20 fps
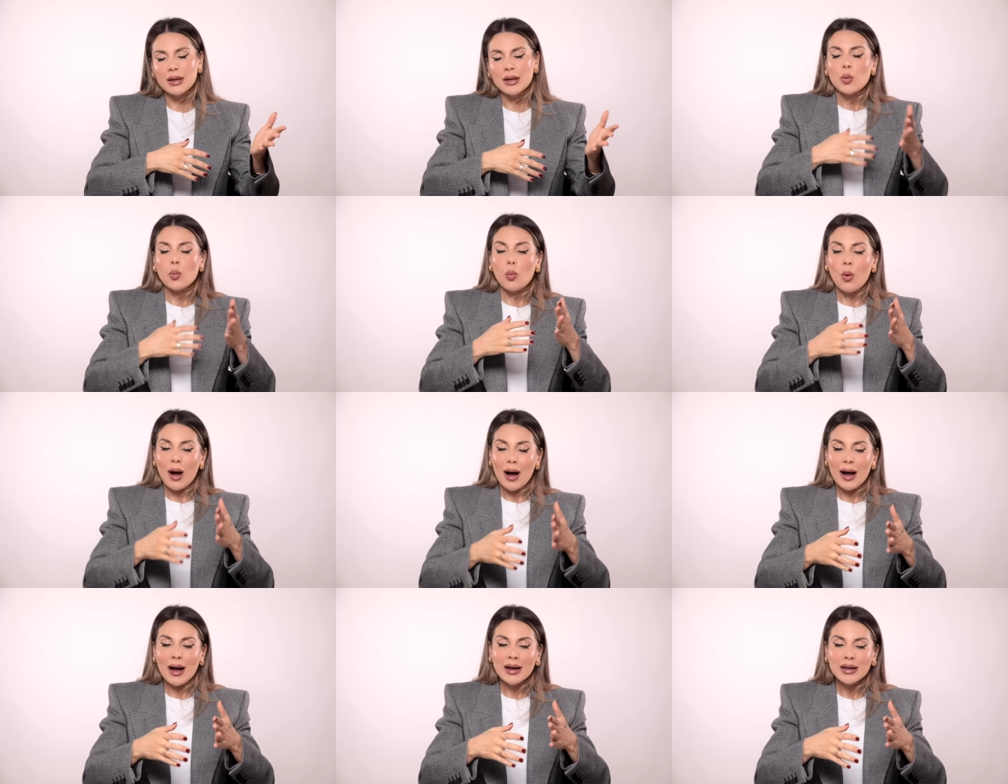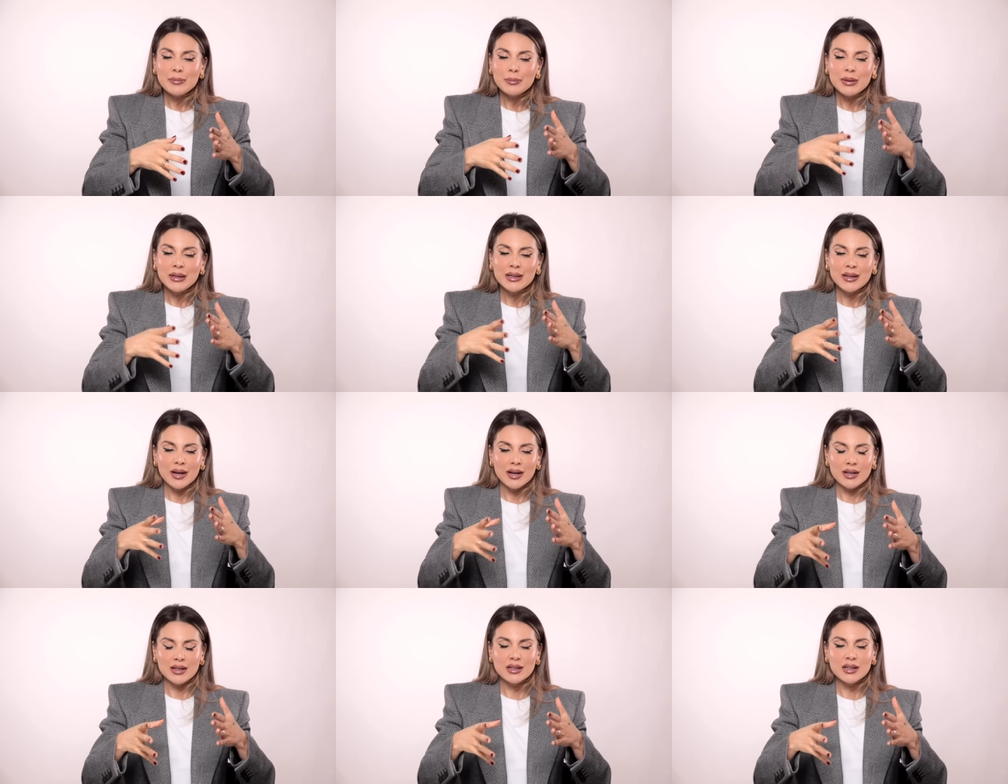Why?
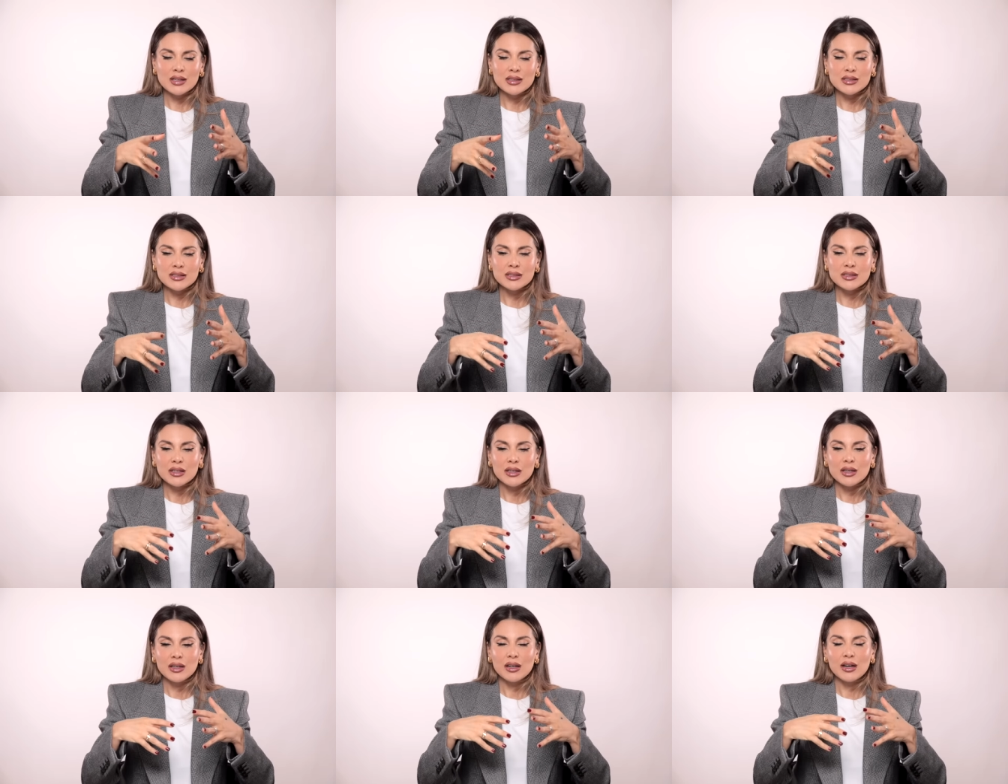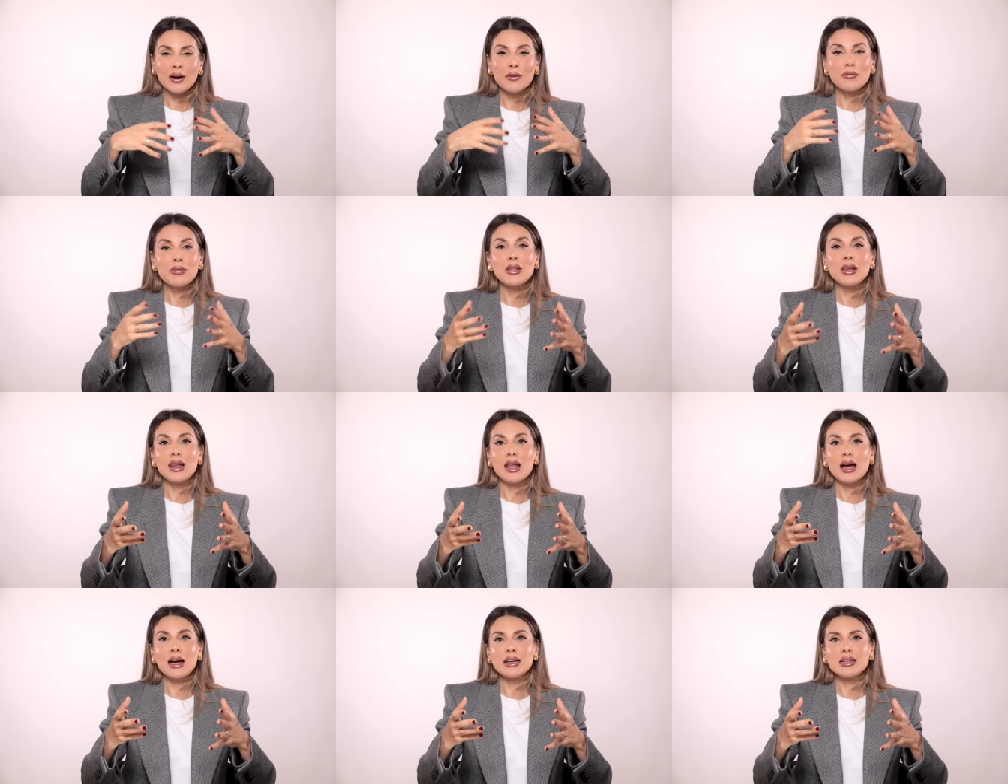Because of the
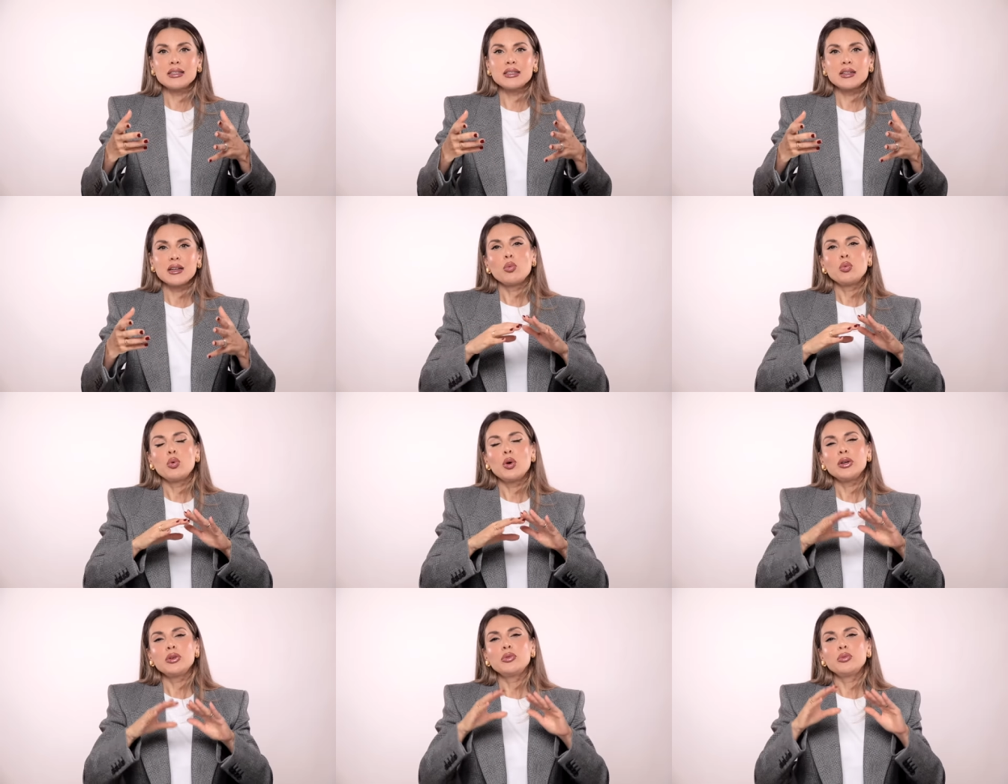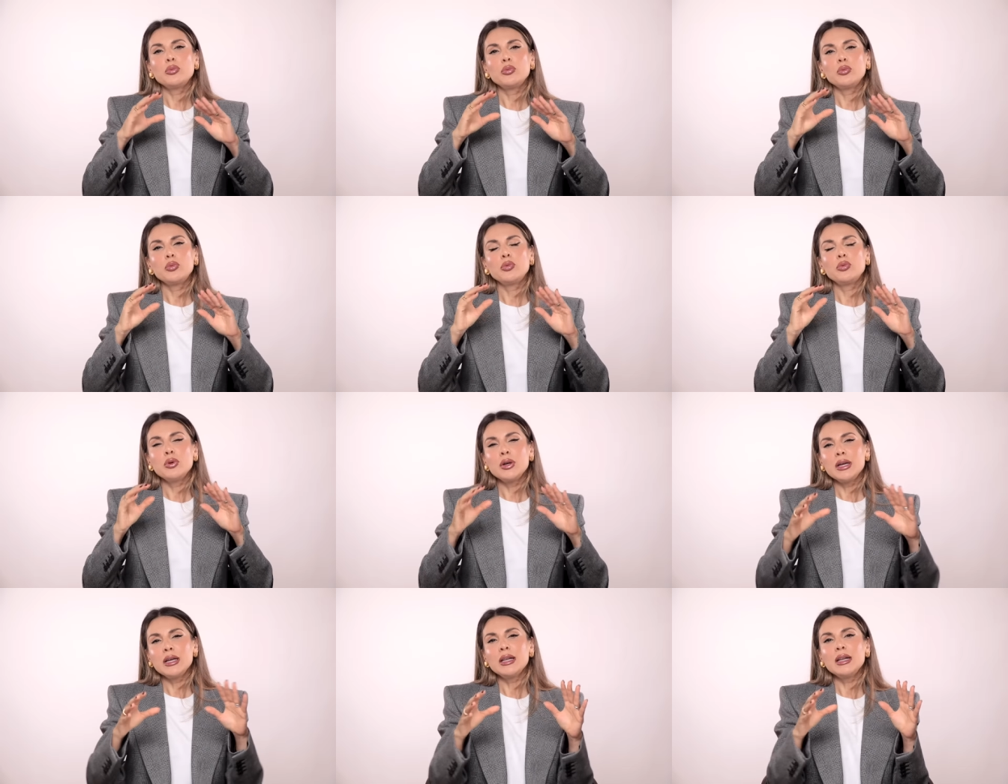light. What
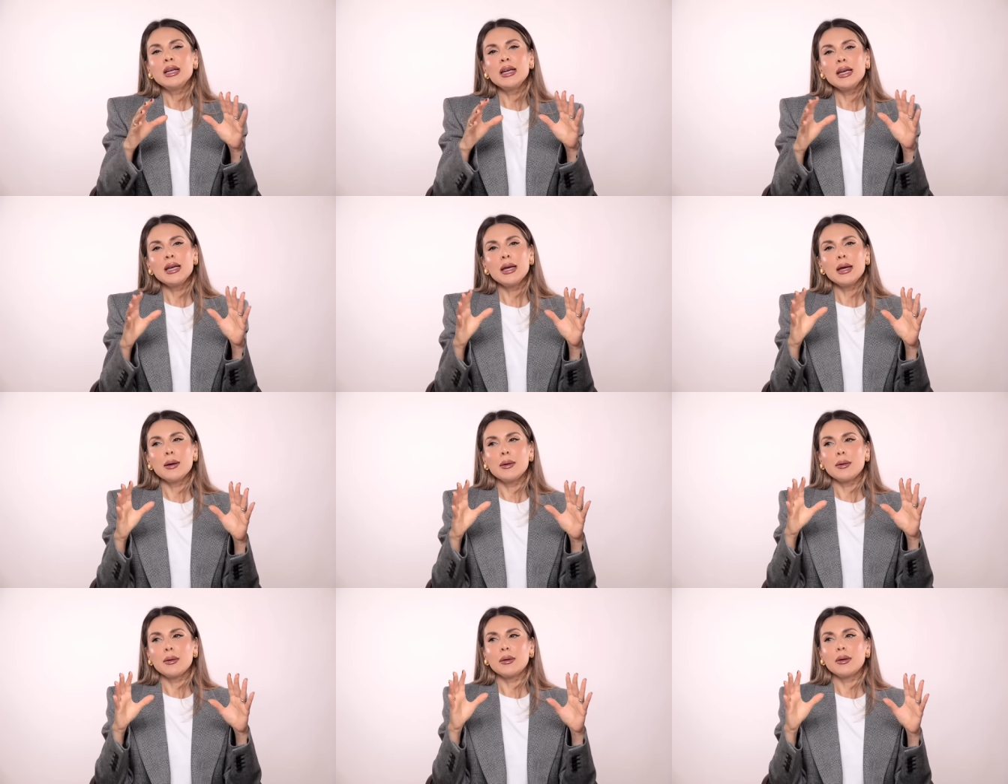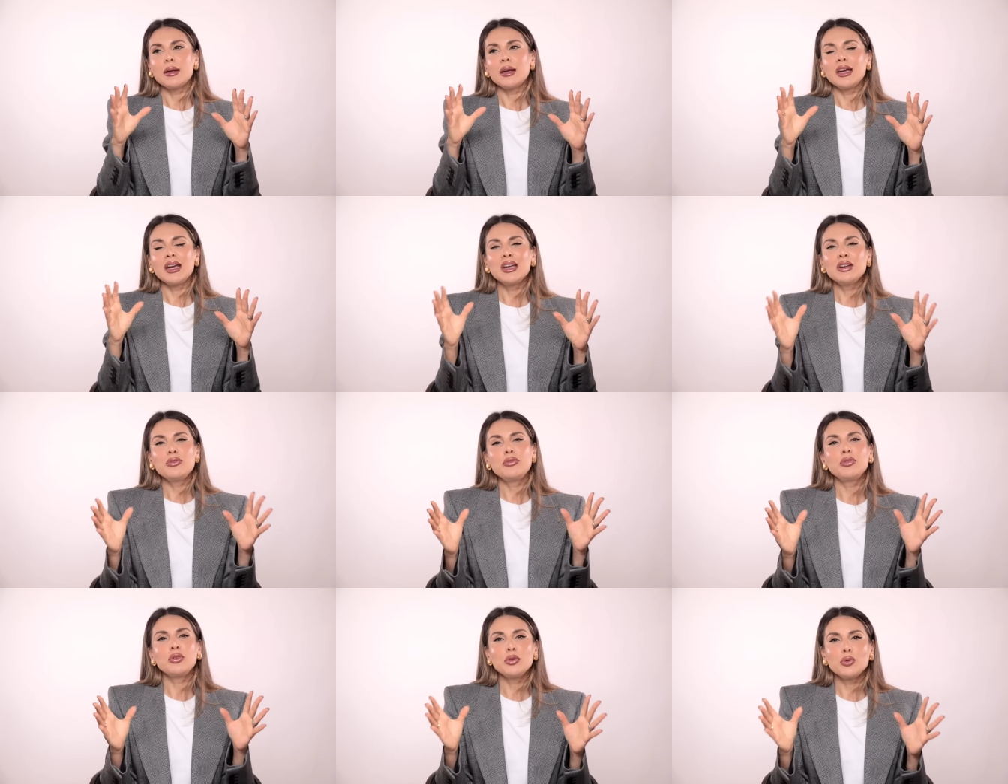really
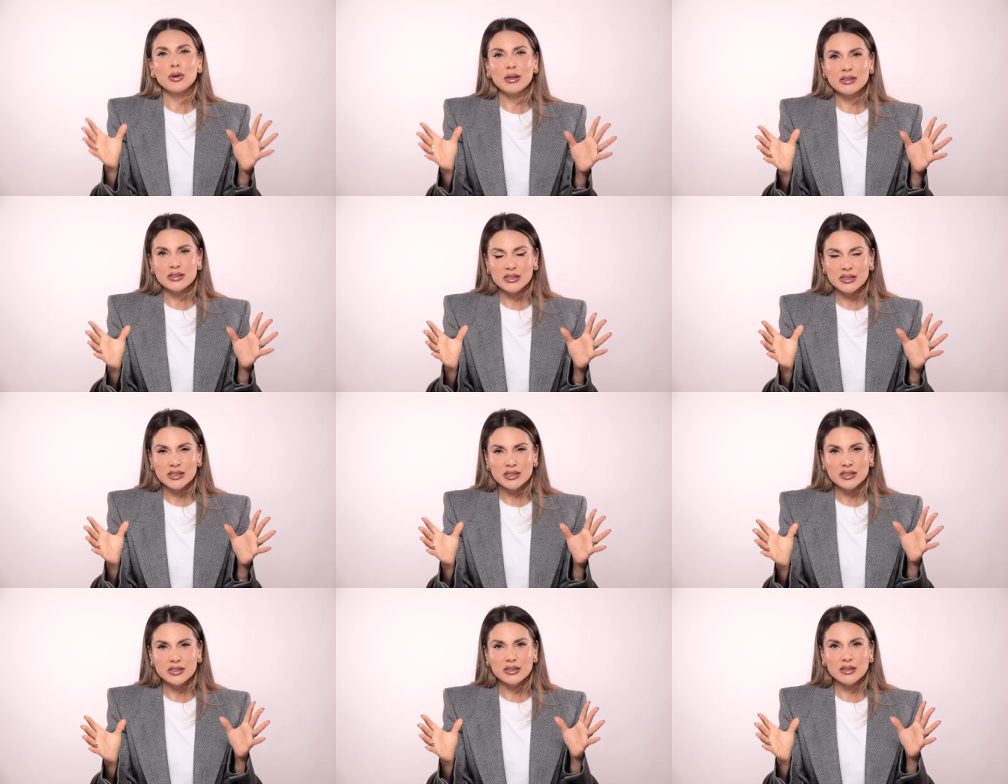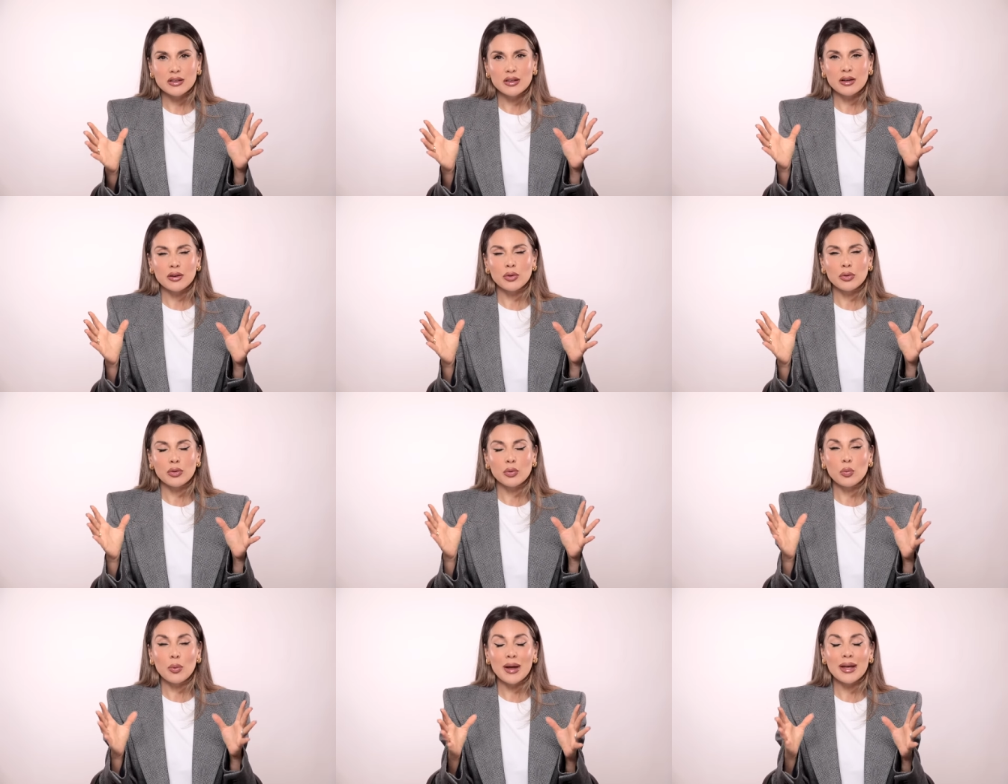influences
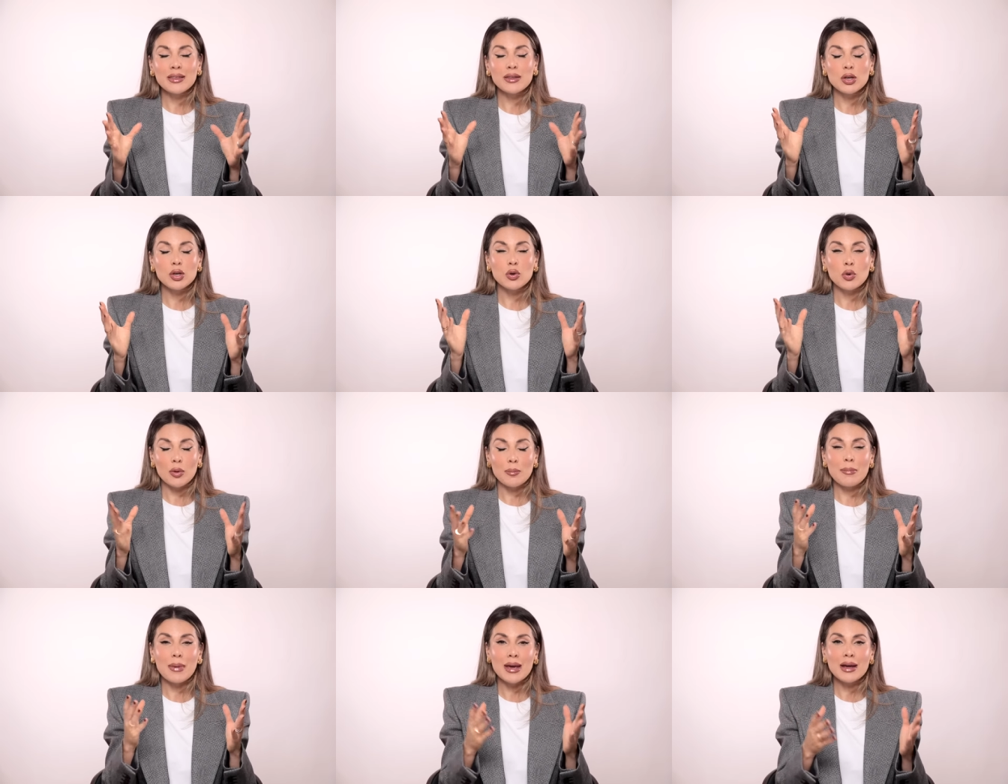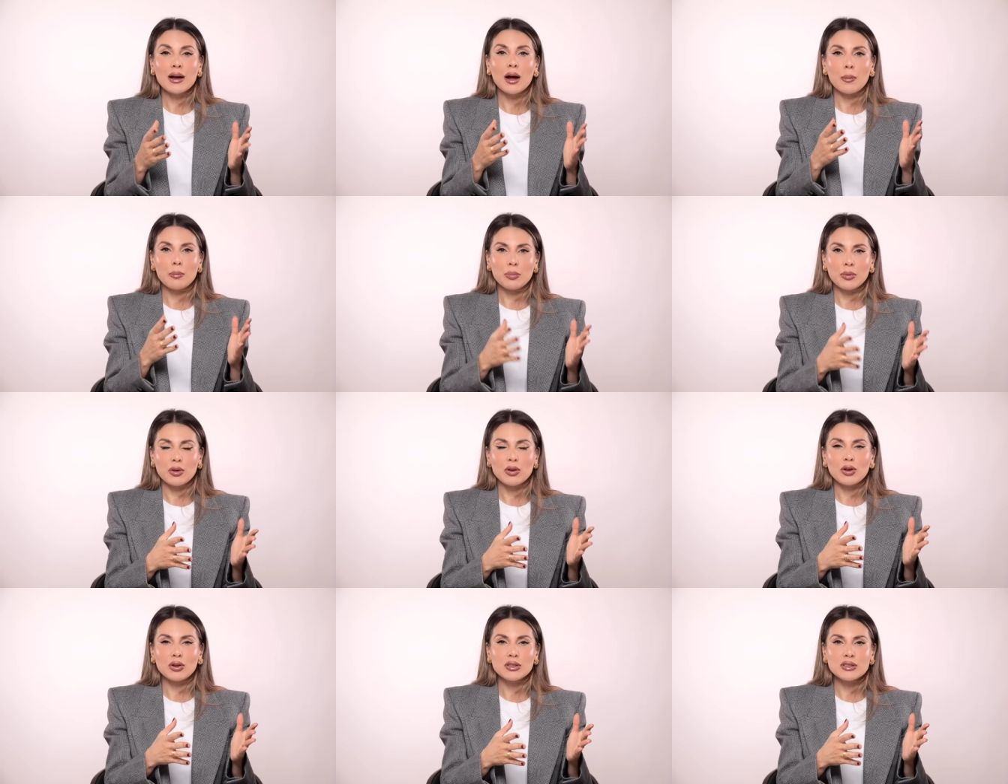the way that your makeup
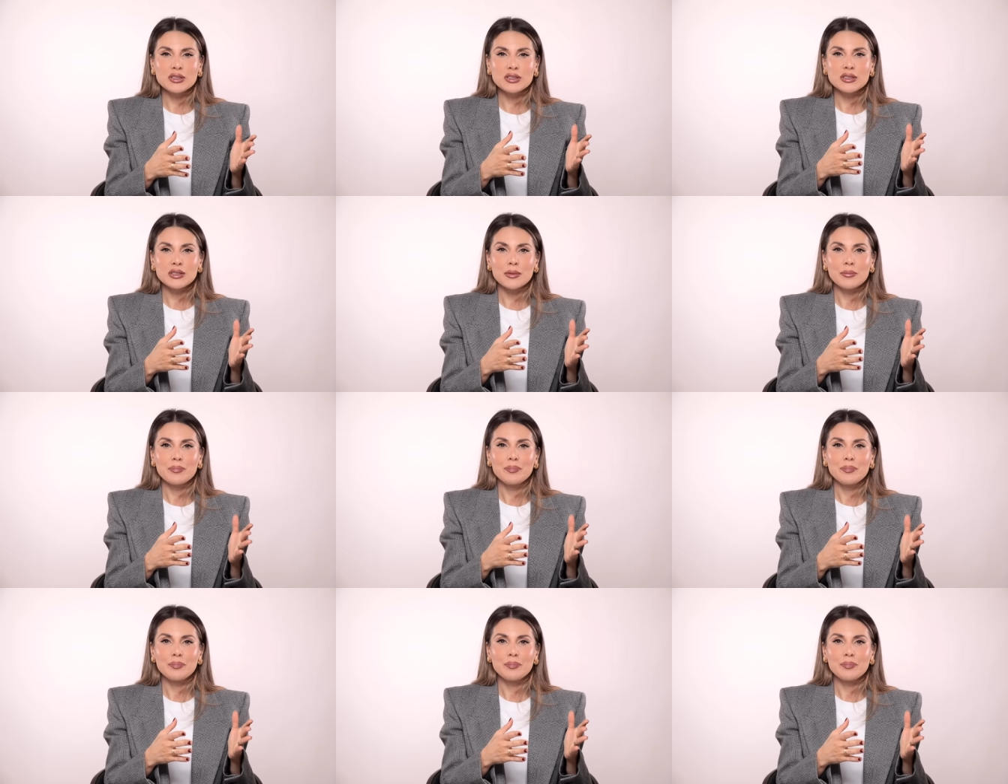looks